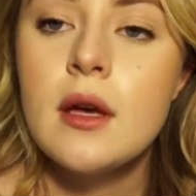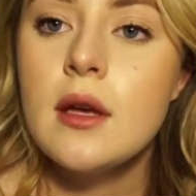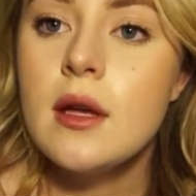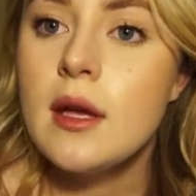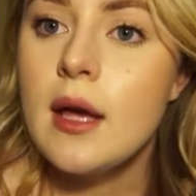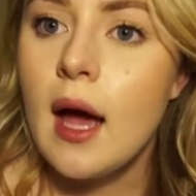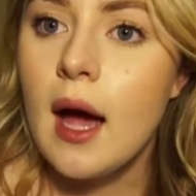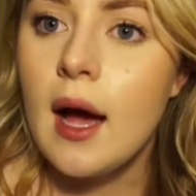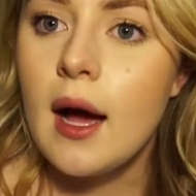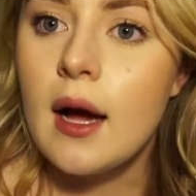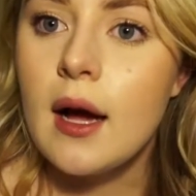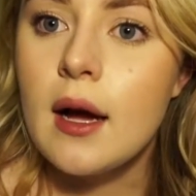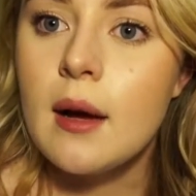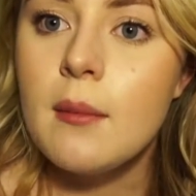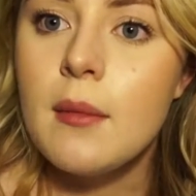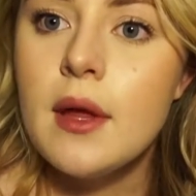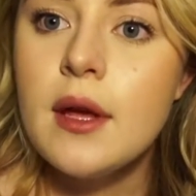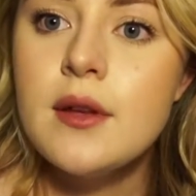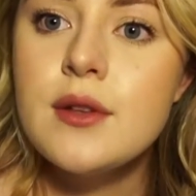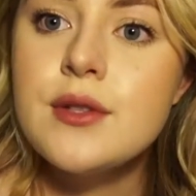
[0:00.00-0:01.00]
yeah,
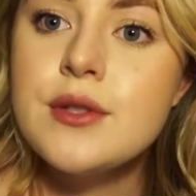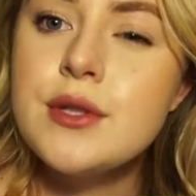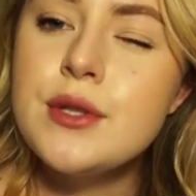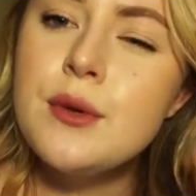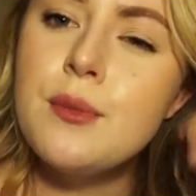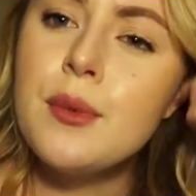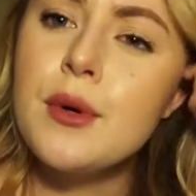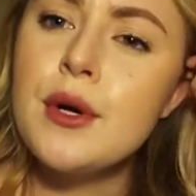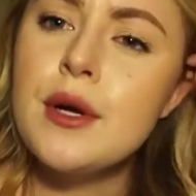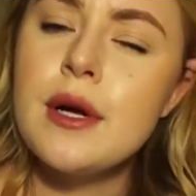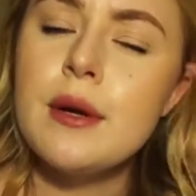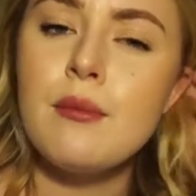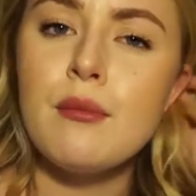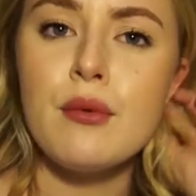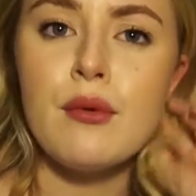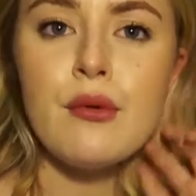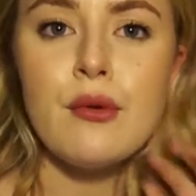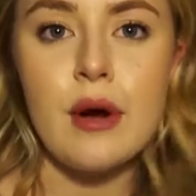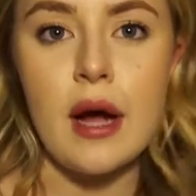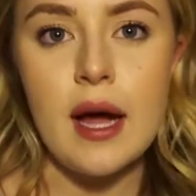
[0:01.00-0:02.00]
I'm like super
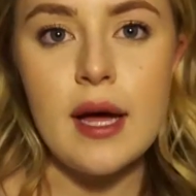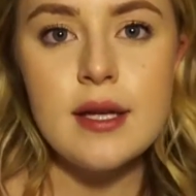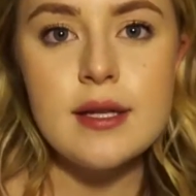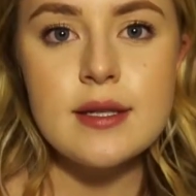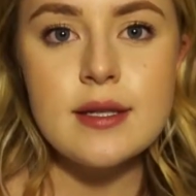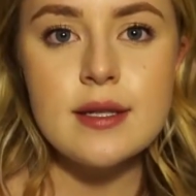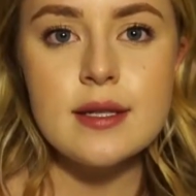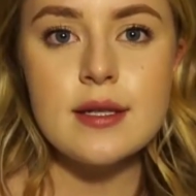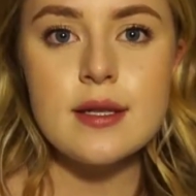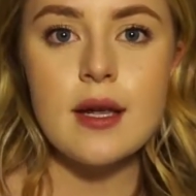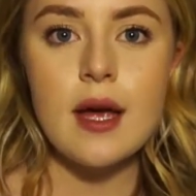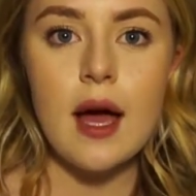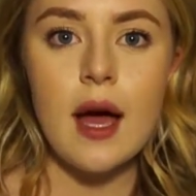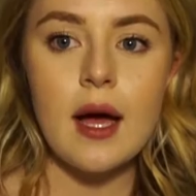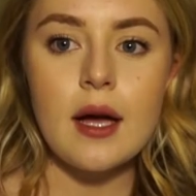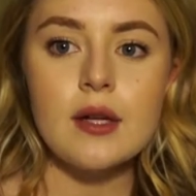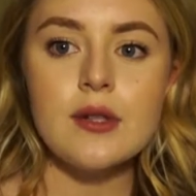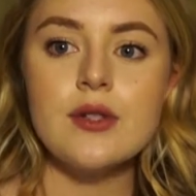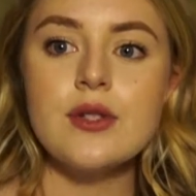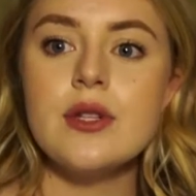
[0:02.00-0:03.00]
impressed
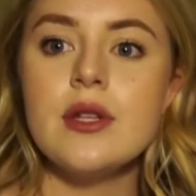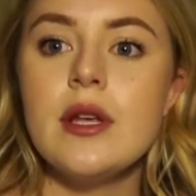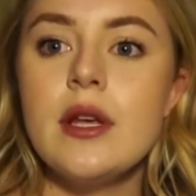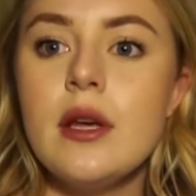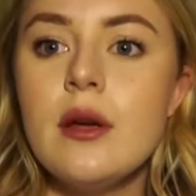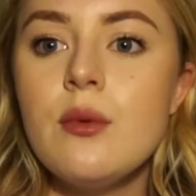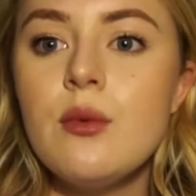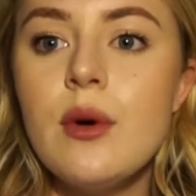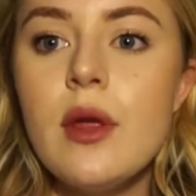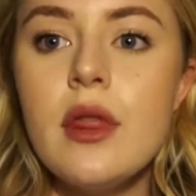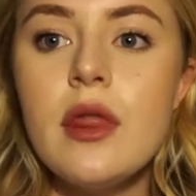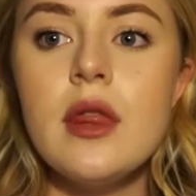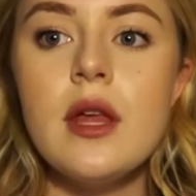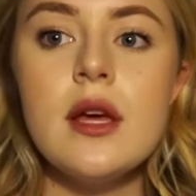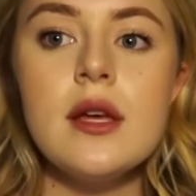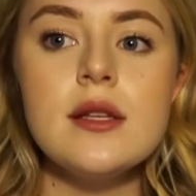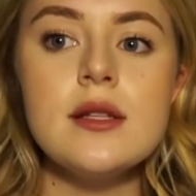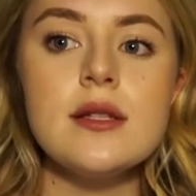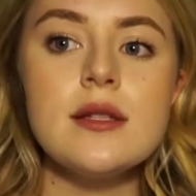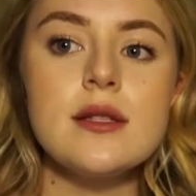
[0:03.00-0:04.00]
actually with
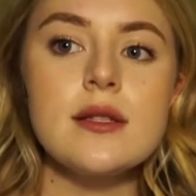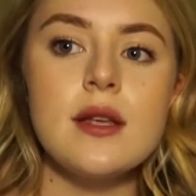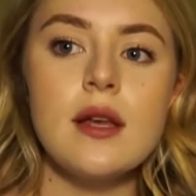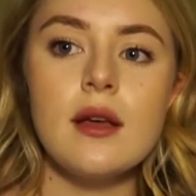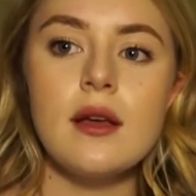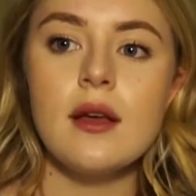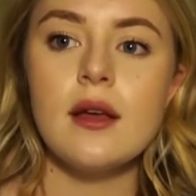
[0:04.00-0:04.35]
this.